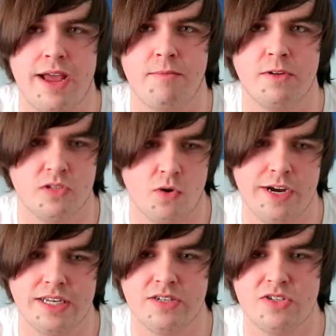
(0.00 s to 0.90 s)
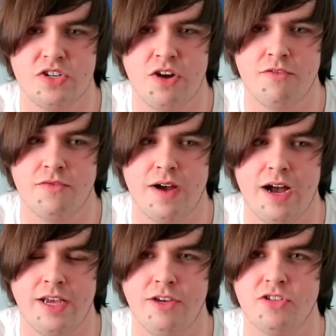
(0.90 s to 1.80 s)
playing with toys and stuff,
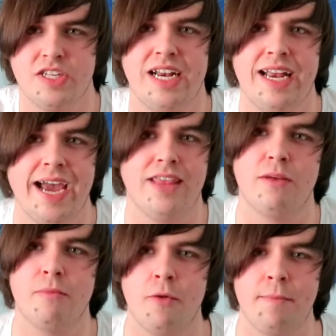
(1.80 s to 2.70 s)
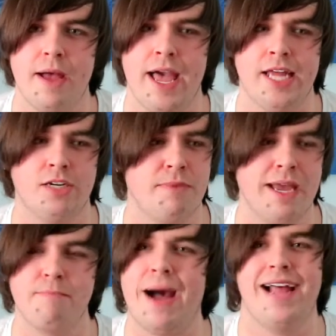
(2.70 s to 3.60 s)
I used to line them up and
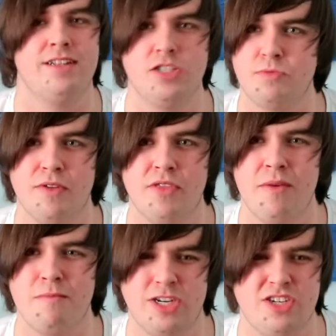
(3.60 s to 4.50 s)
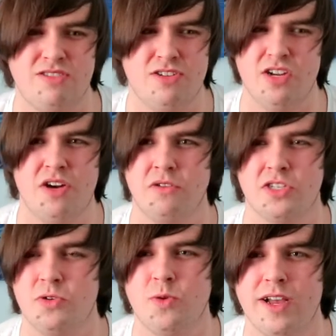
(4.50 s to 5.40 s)
make patterns with them, which is
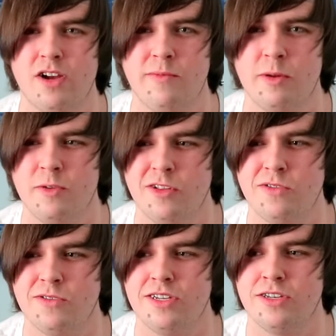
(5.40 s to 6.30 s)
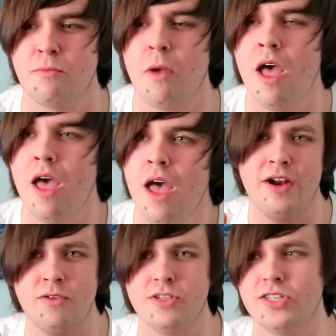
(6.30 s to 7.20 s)
also quite common with autism.
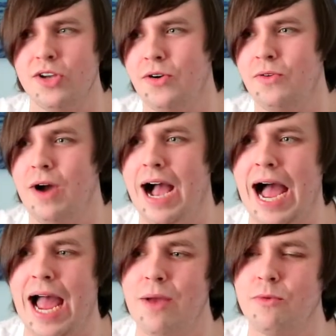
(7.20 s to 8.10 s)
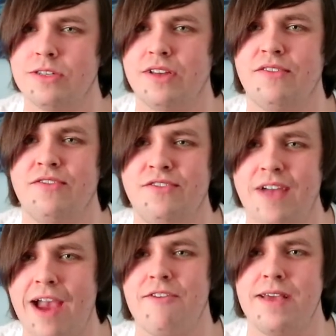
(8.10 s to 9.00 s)
And also, I was a
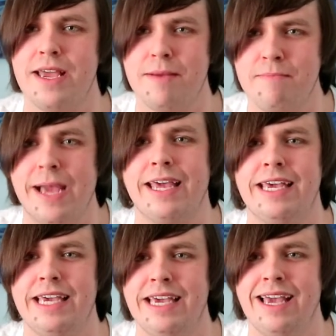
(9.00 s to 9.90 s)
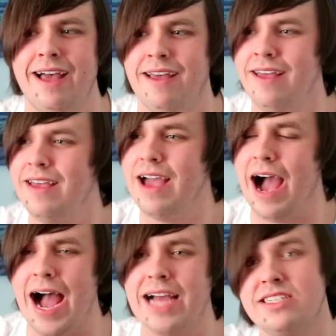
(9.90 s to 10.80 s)
very picky eater.
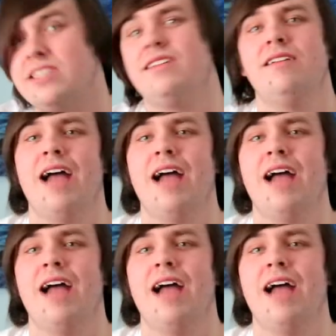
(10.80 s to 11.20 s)
I